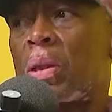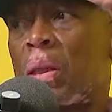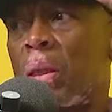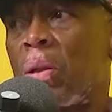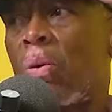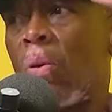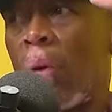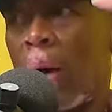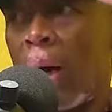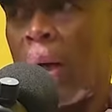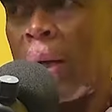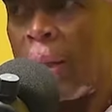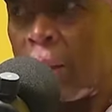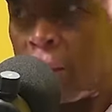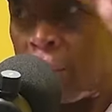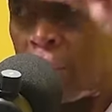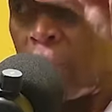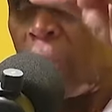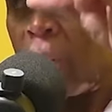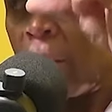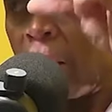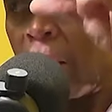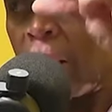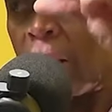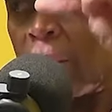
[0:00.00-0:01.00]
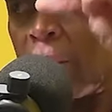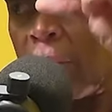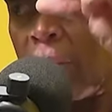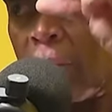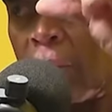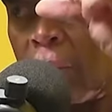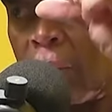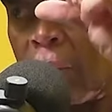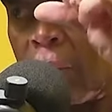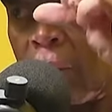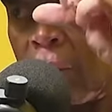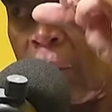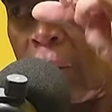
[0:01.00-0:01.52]
why he's doing that.
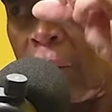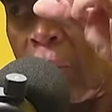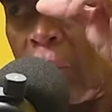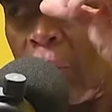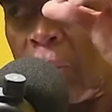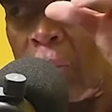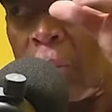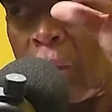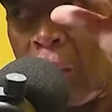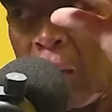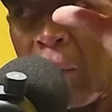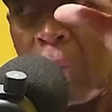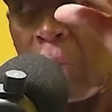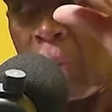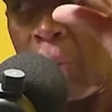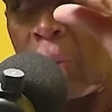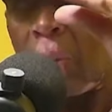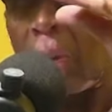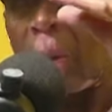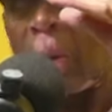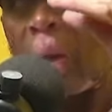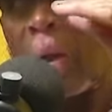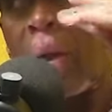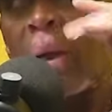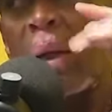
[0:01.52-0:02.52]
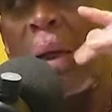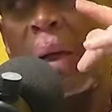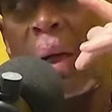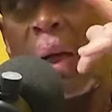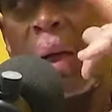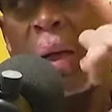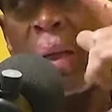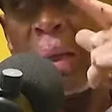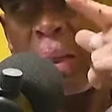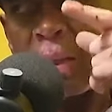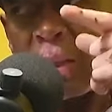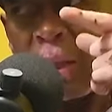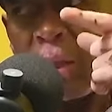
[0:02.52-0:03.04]
You go to come over,
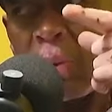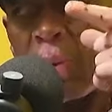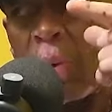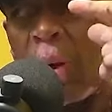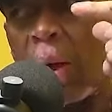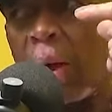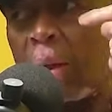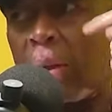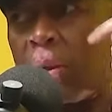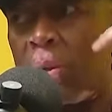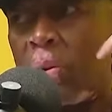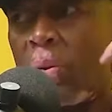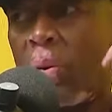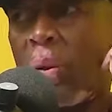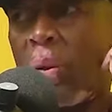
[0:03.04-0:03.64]
understand why he's doing